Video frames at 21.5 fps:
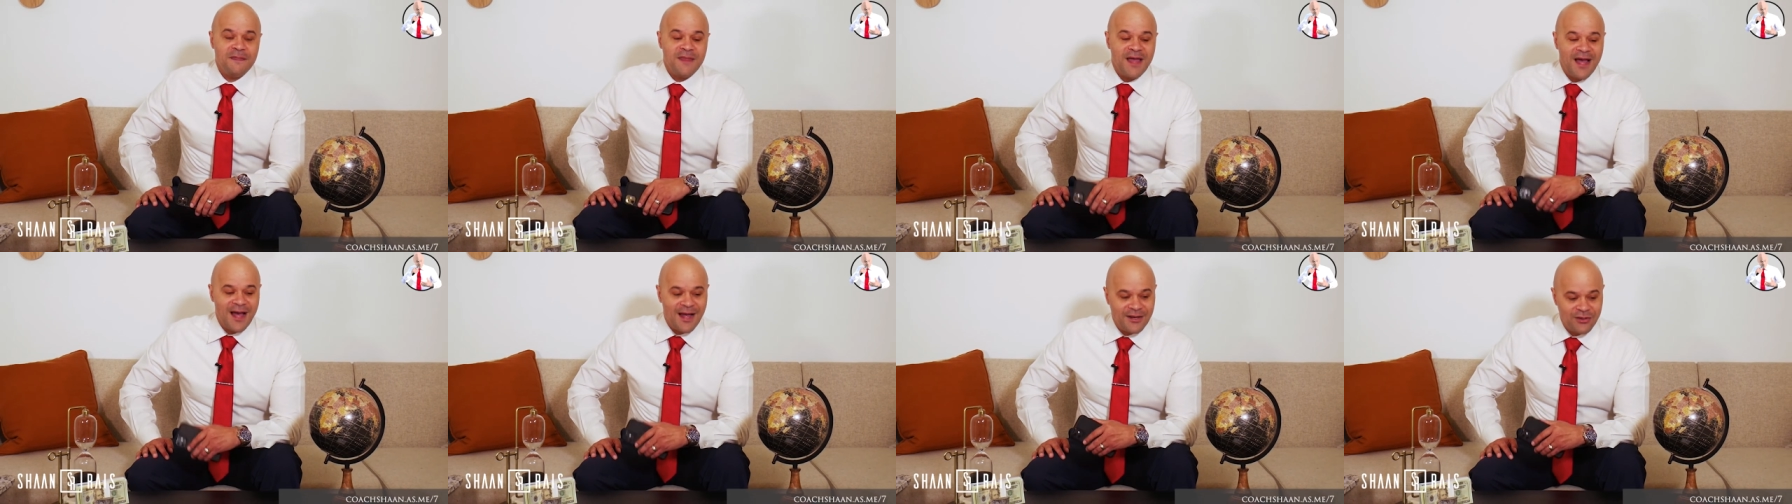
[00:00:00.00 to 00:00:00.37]

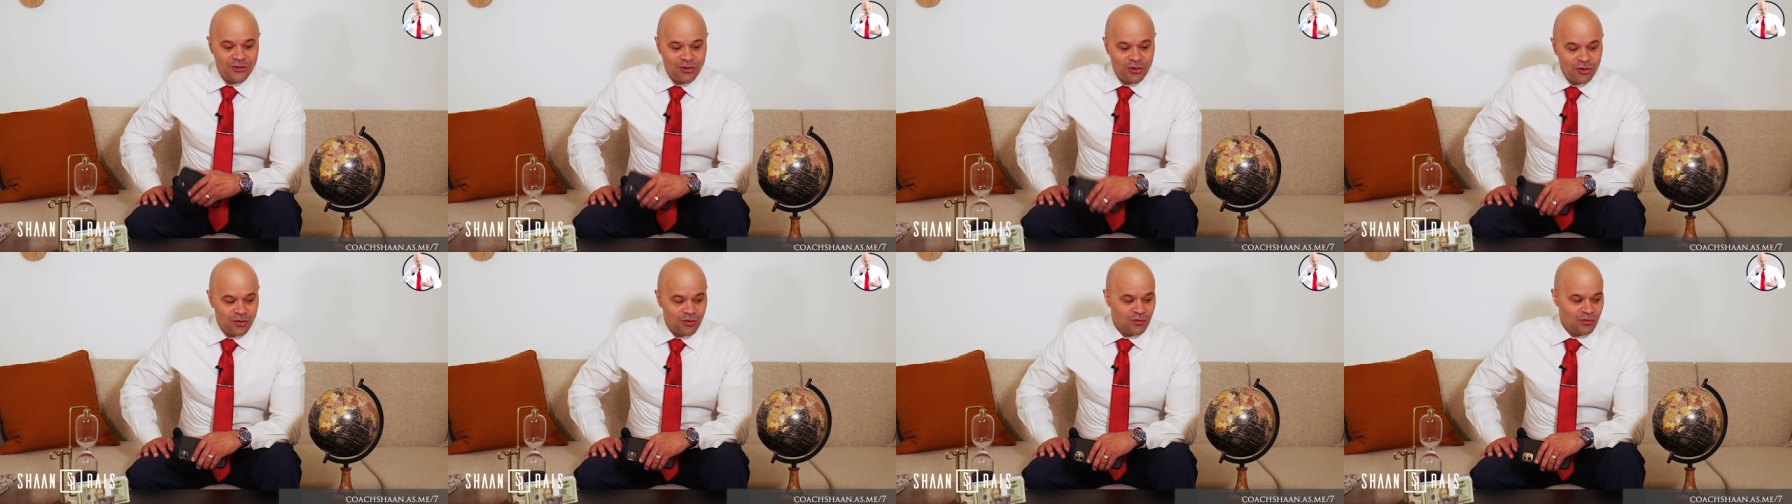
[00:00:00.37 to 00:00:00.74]
I
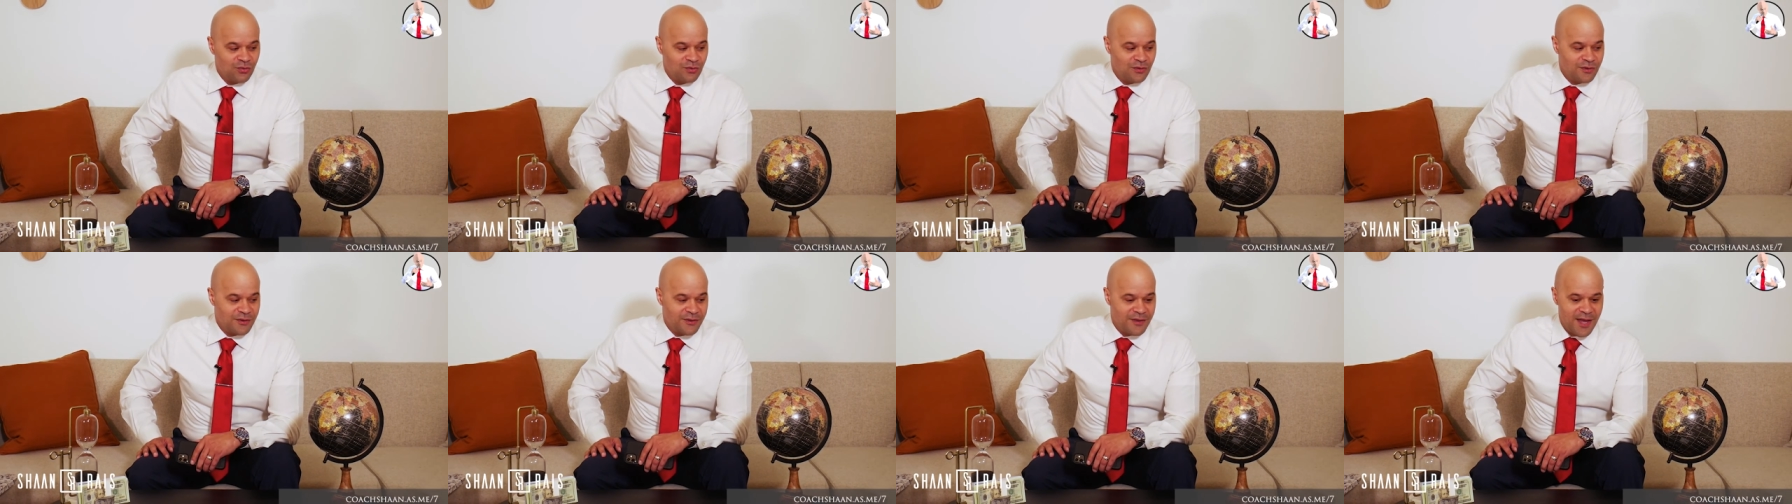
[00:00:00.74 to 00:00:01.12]

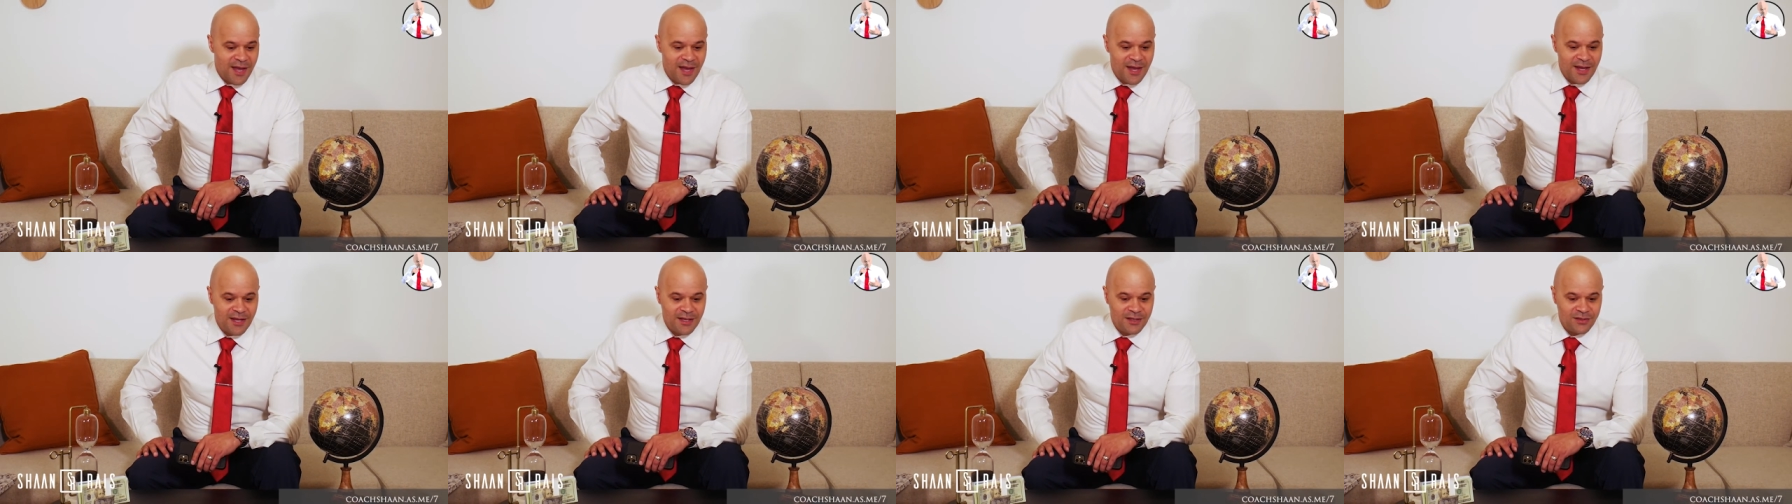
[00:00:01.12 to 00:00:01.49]
know
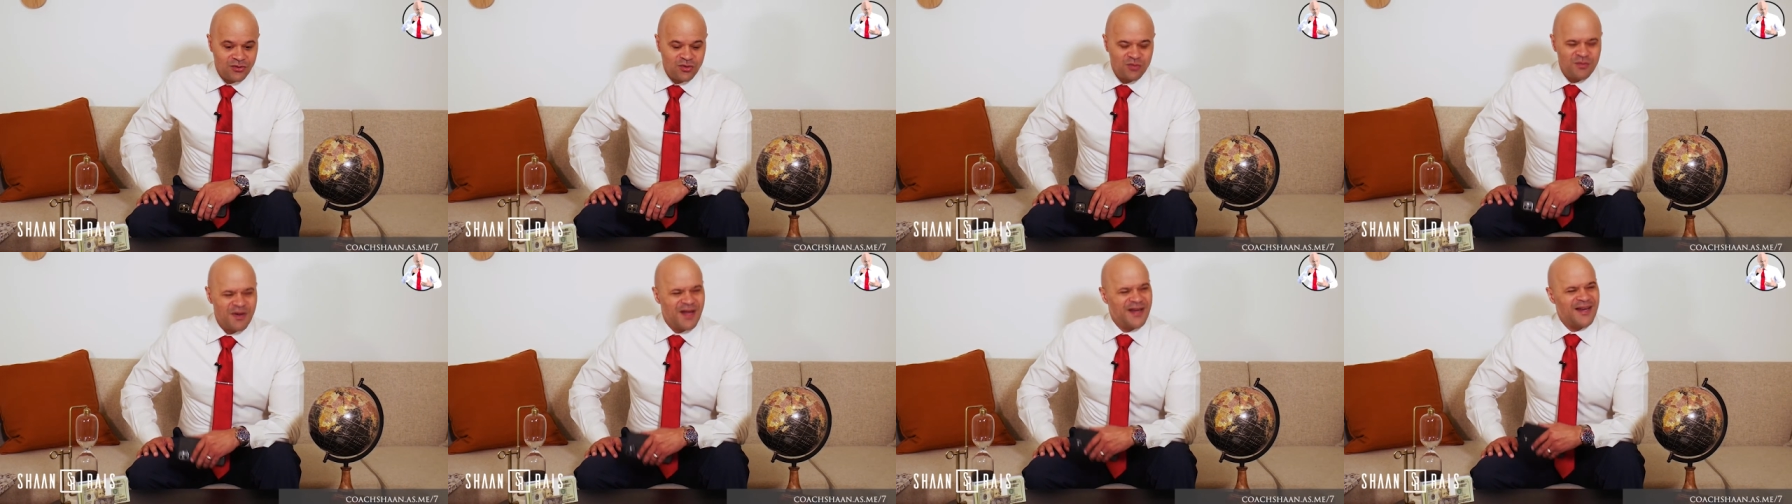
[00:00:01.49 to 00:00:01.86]
that
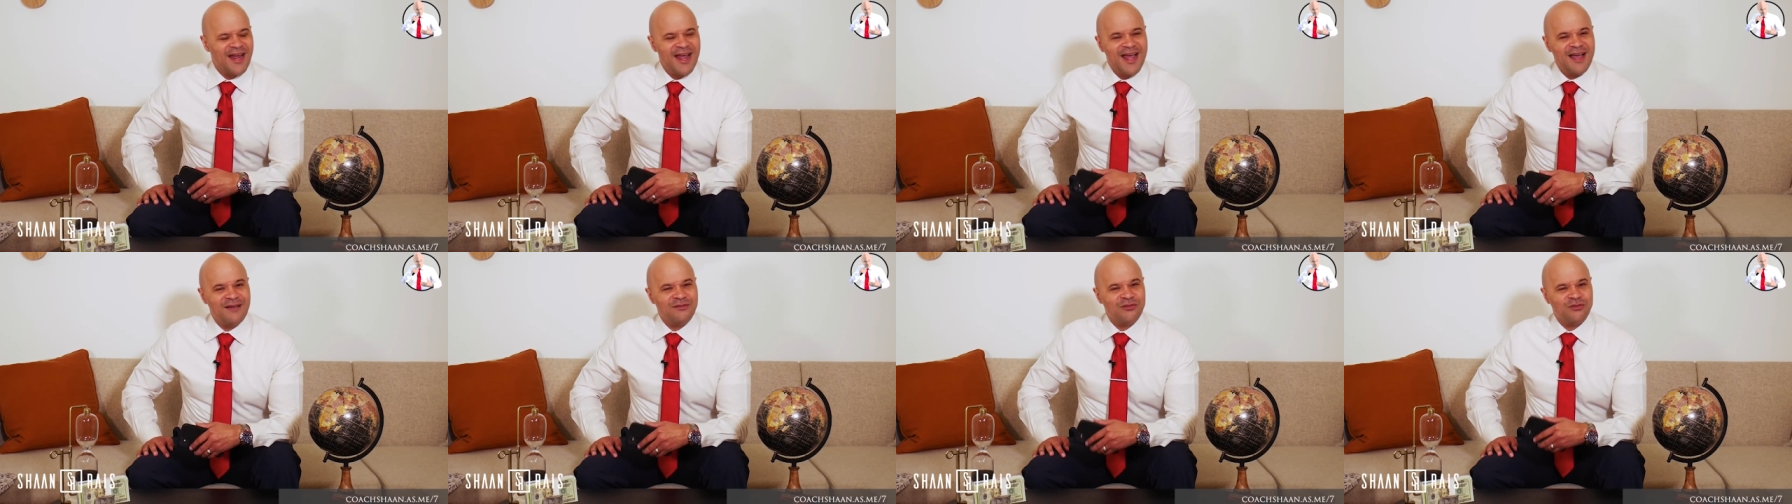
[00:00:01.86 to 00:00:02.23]
you might
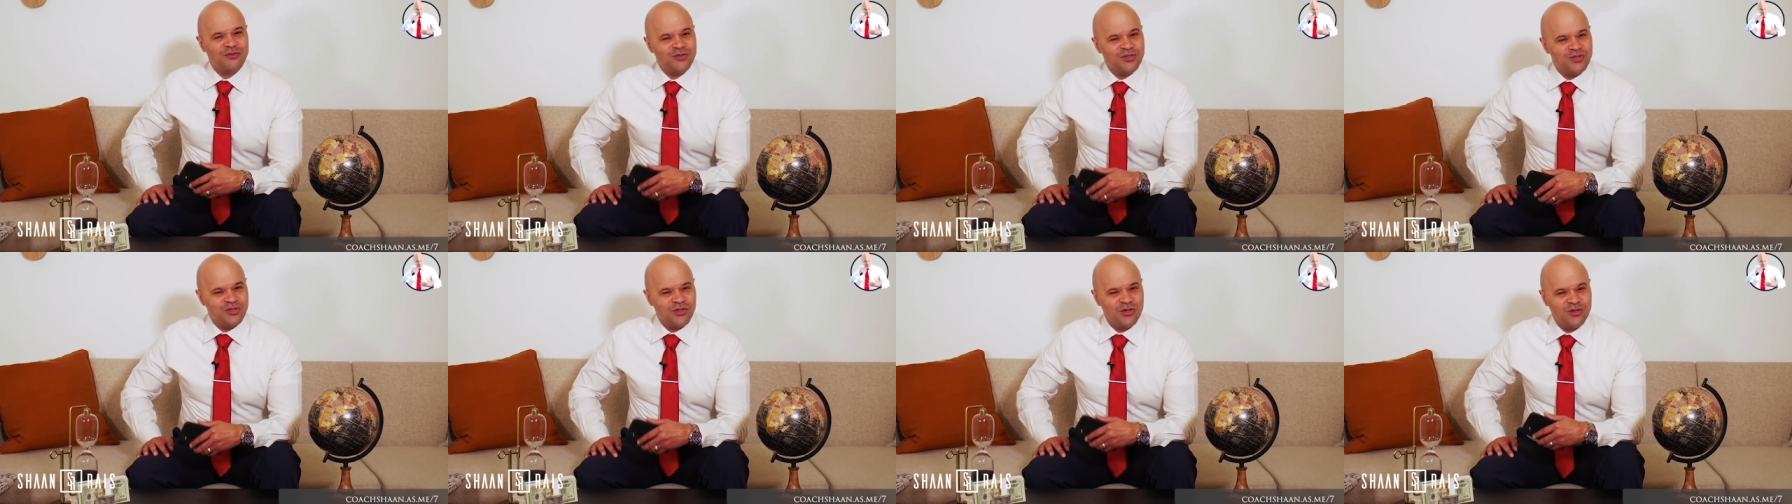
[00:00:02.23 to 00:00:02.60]
not have the
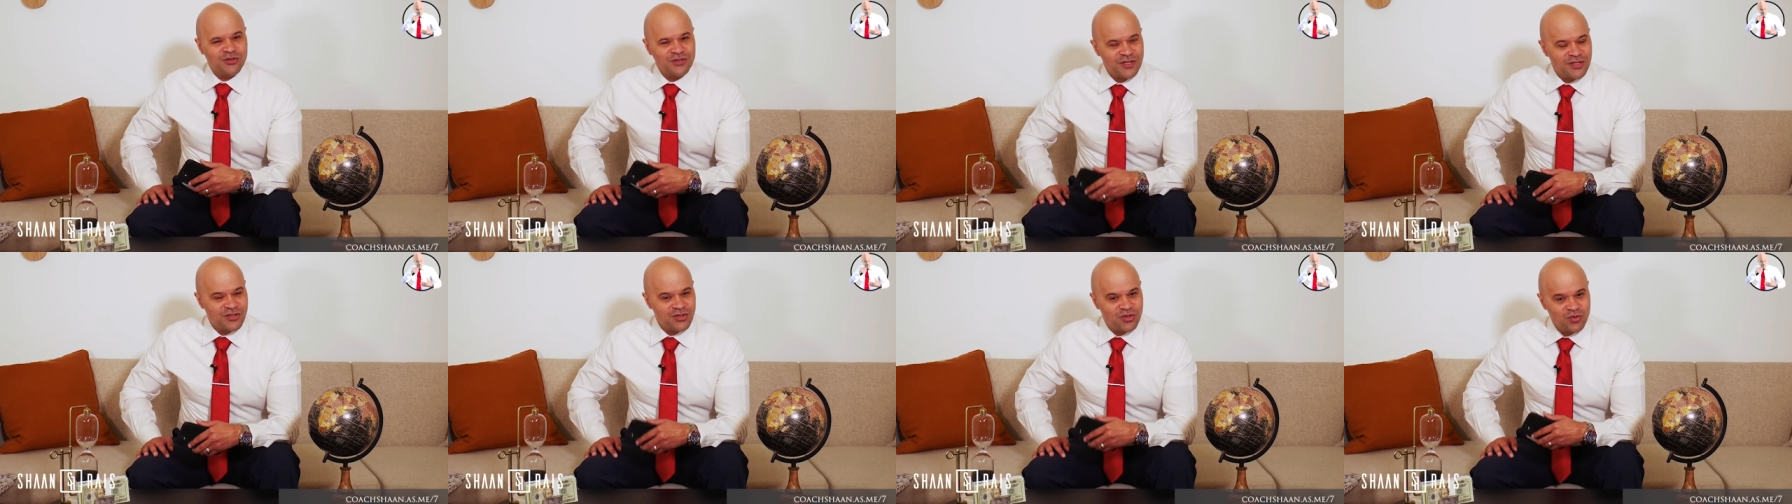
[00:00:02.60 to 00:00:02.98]

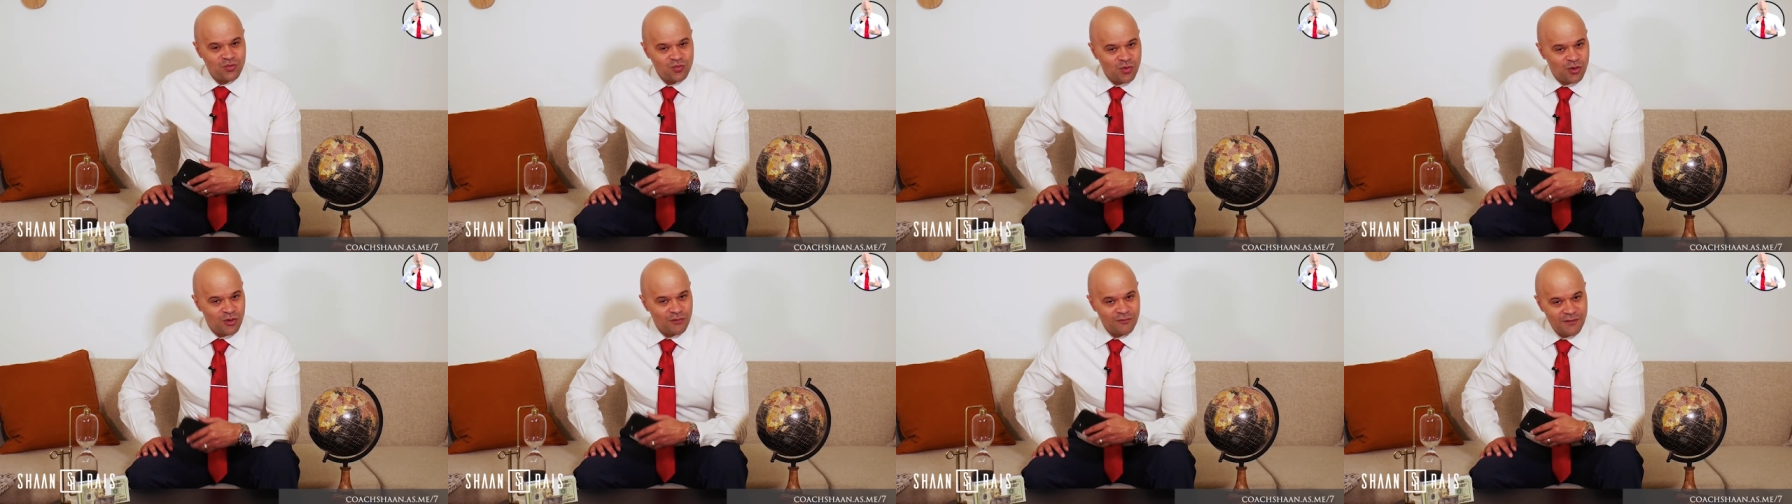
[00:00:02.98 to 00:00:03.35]
results that you
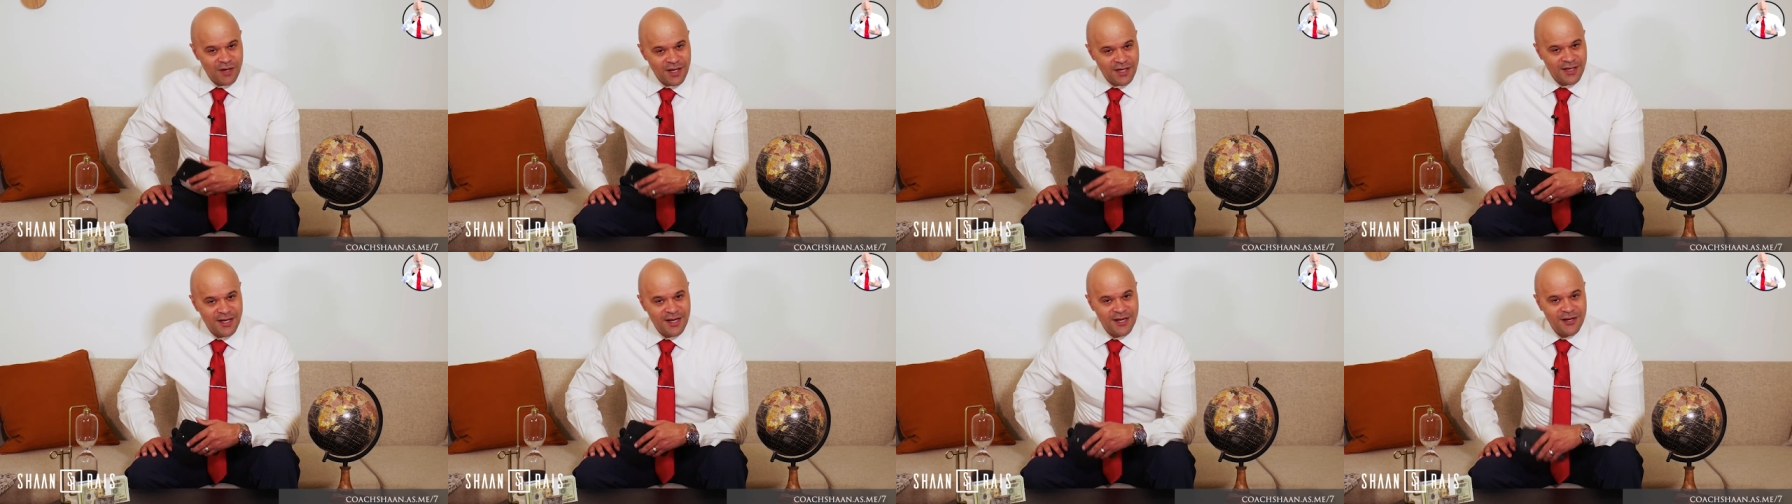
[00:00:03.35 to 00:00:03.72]
want
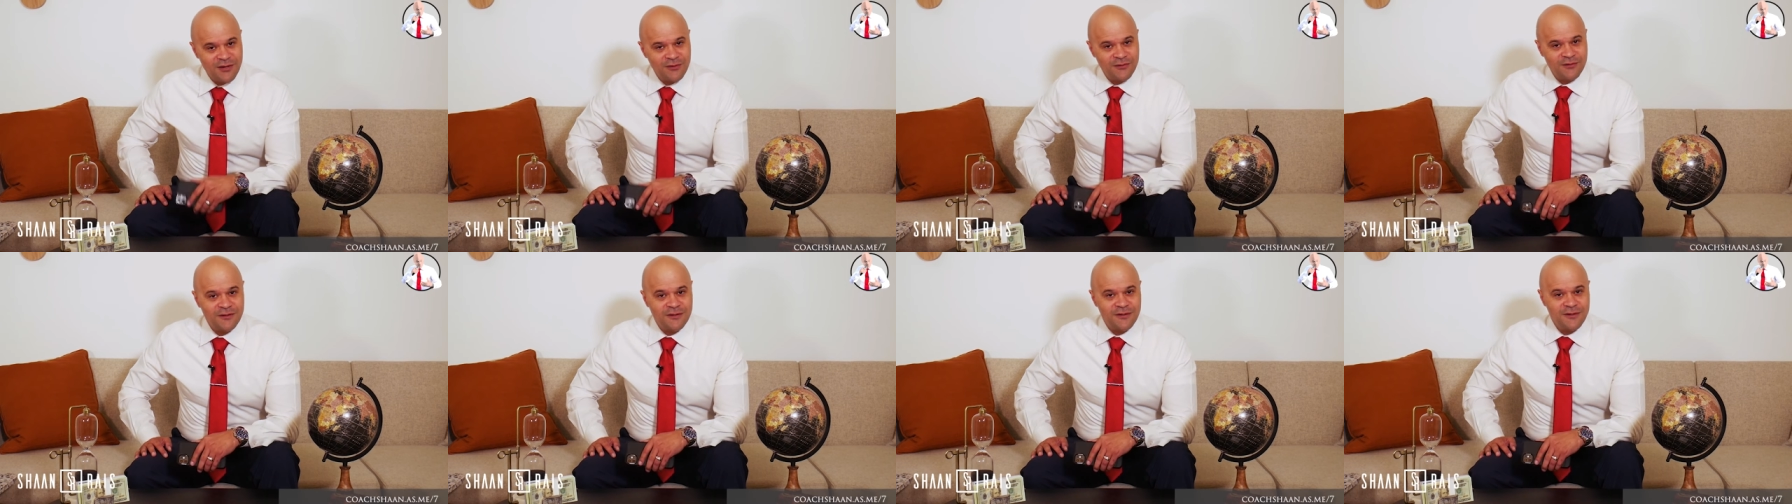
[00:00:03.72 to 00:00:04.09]
right now.